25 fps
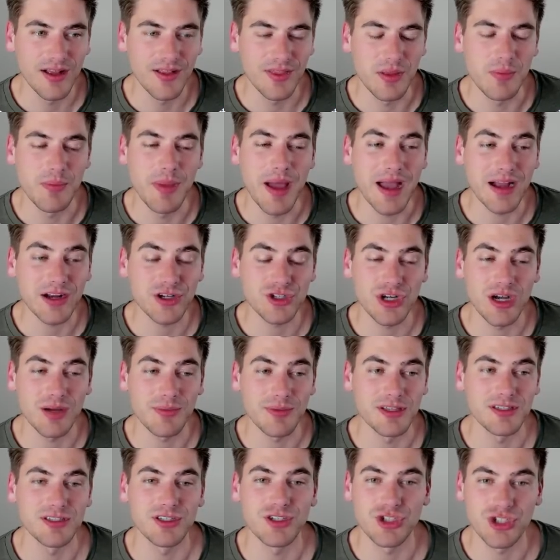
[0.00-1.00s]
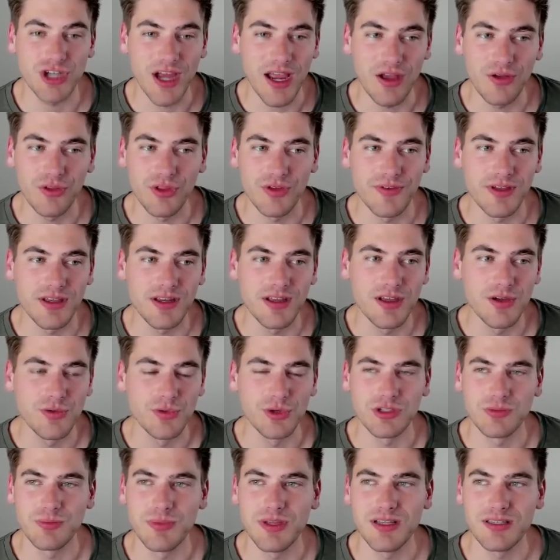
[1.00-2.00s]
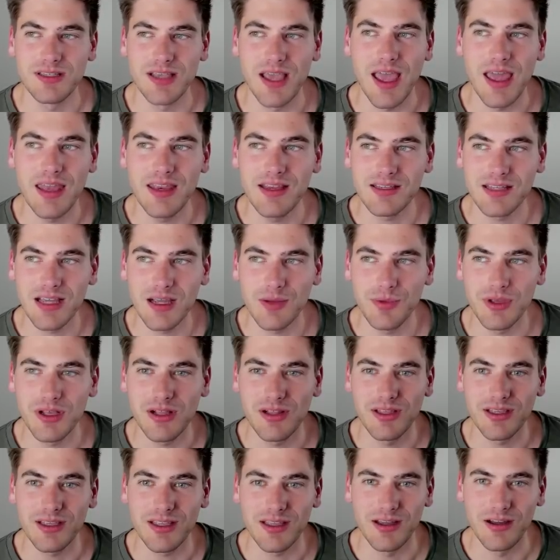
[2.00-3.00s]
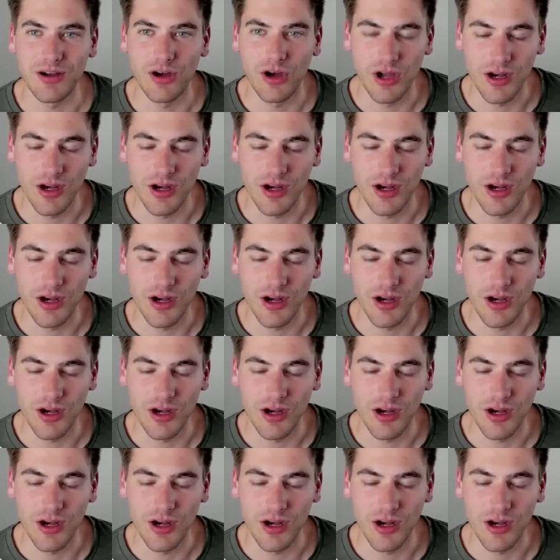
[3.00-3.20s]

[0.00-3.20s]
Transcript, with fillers: the backdrop is a child of it, which means anytime we click